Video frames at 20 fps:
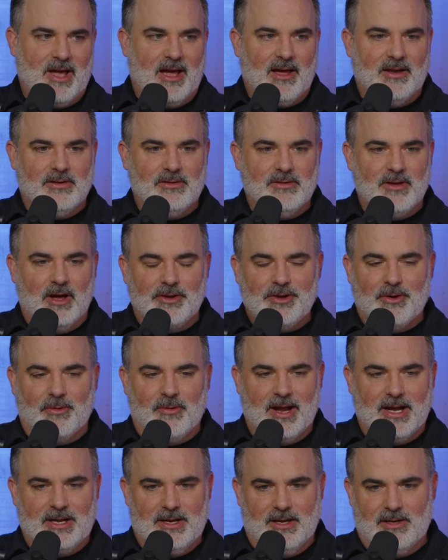about
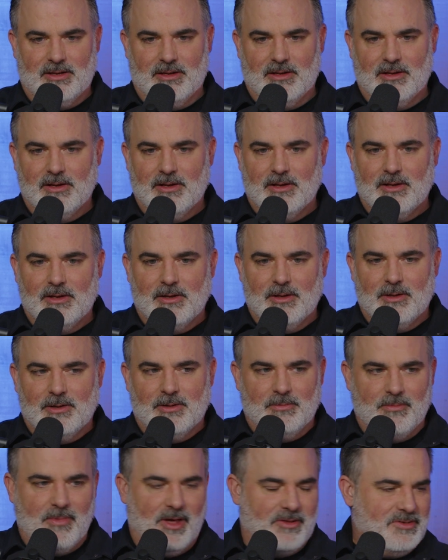underrated
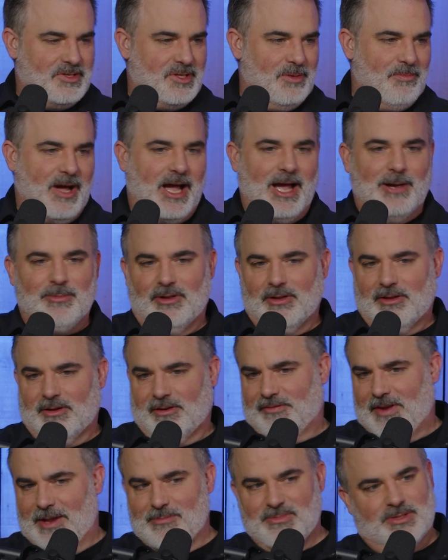mothers in the Bible
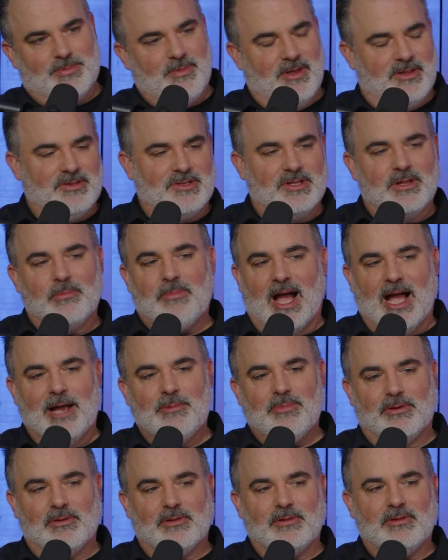or famous mothers in the
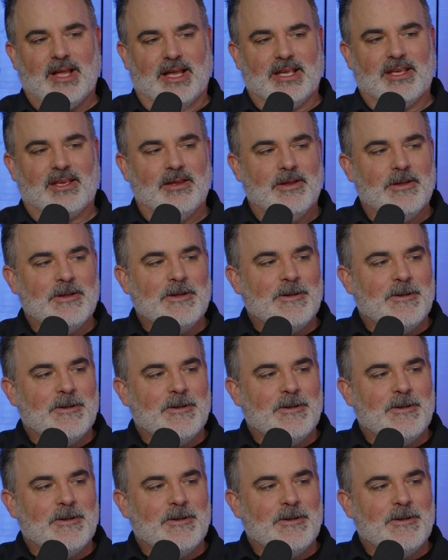Bible, like